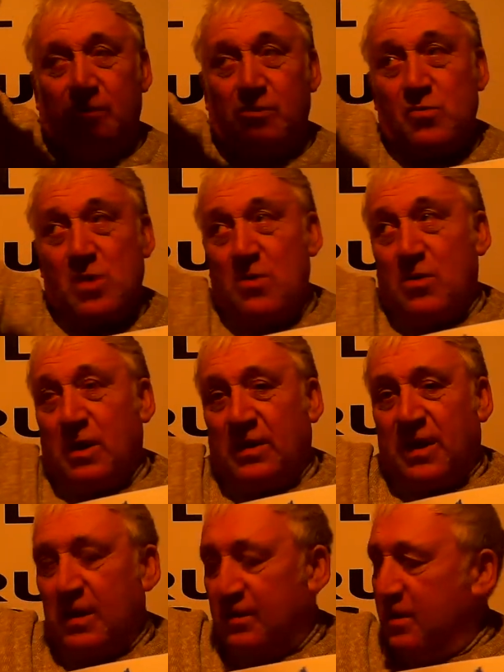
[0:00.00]
round like
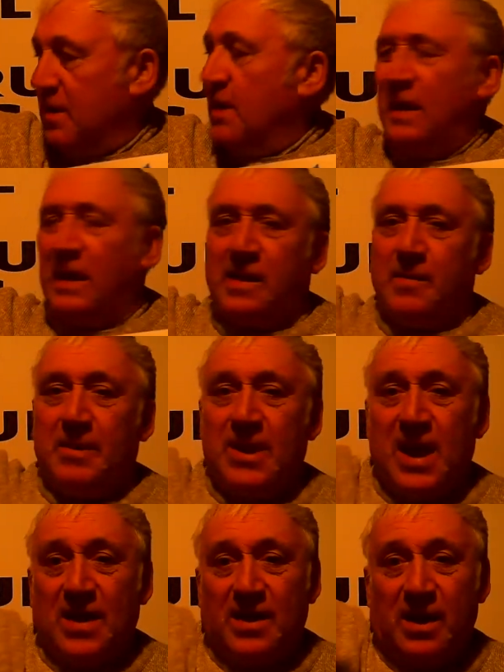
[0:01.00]
that, like a
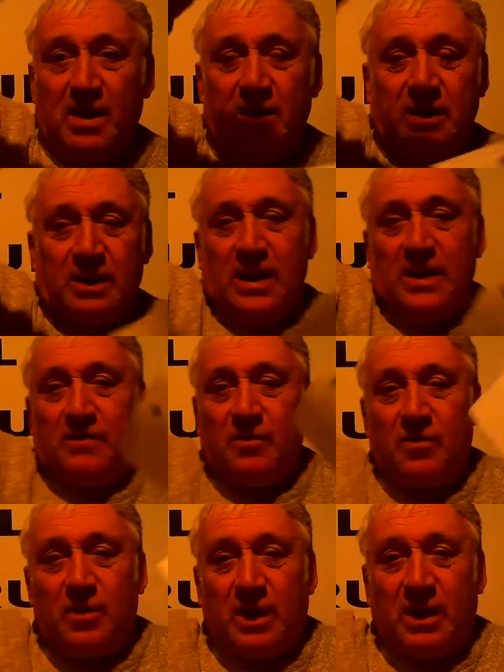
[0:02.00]
banana, kind of,
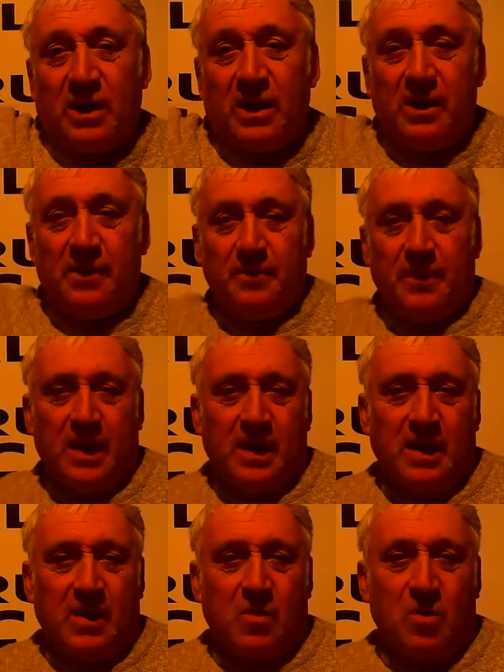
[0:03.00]
or like
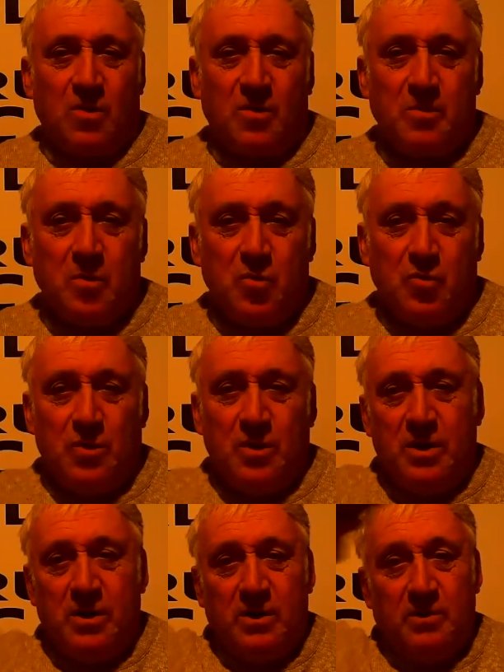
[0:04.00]
a quarter moon,
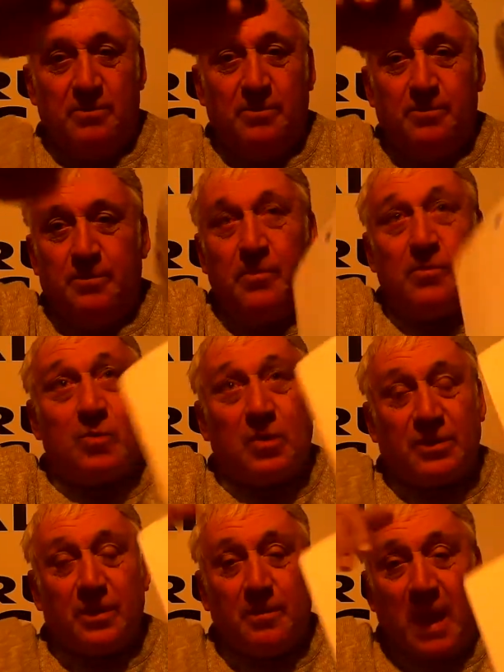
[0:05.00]

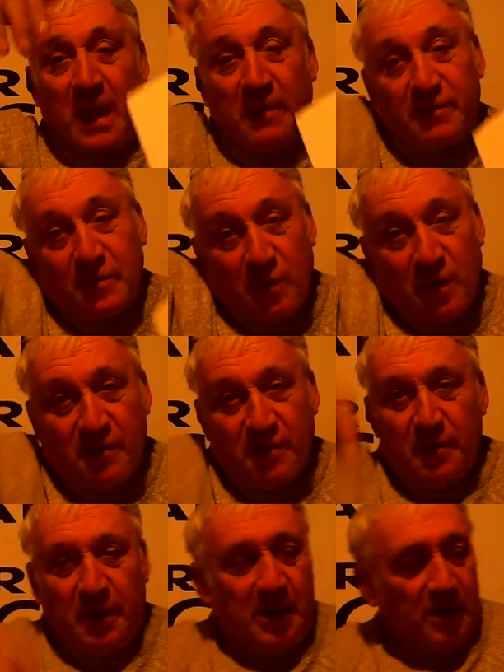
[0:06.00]
with the back of it away
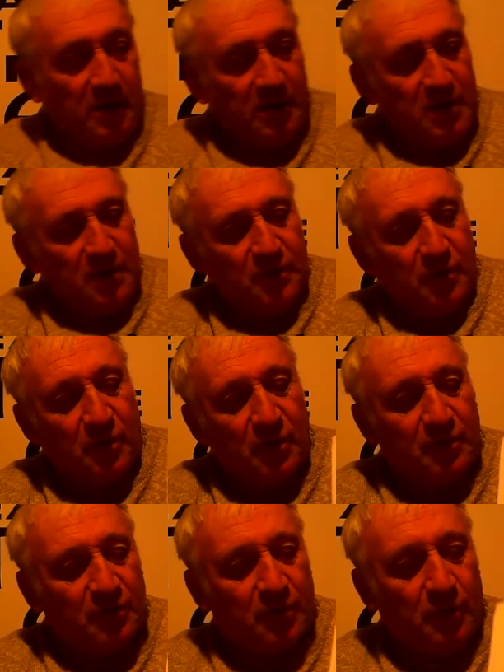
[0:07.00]
from me here. So
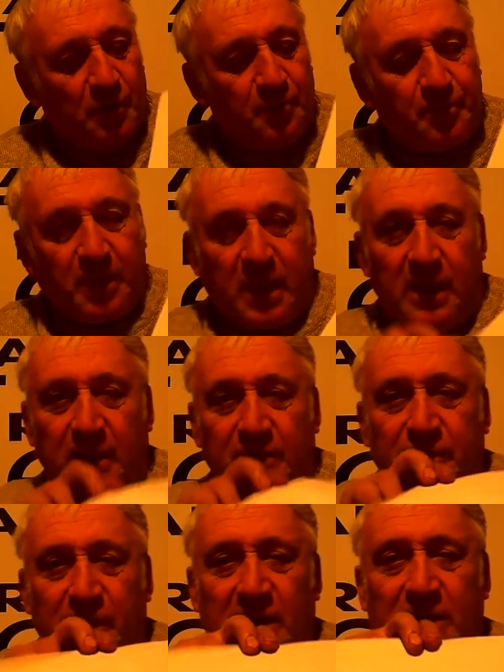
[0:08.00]

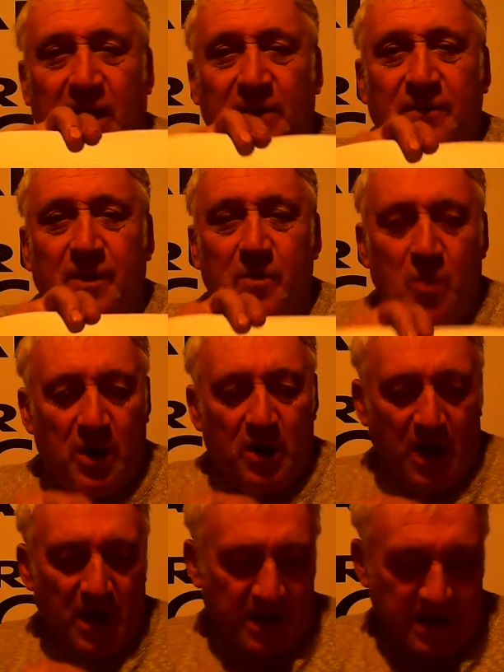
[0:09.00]
it's like that from
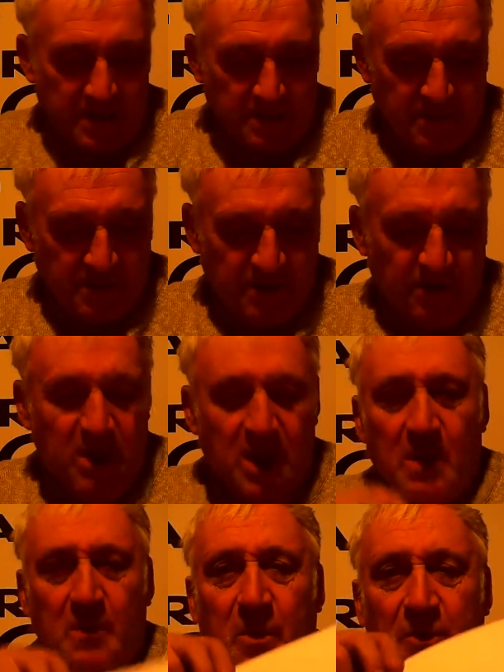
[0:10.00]
where I am here.
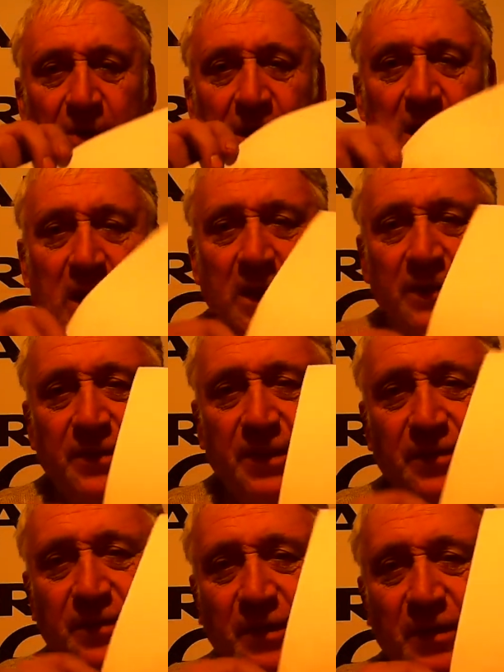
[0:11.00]
But
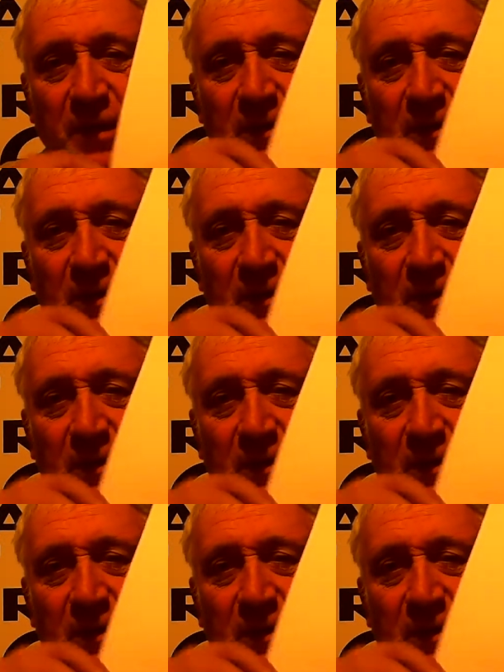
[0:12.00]
this is it here.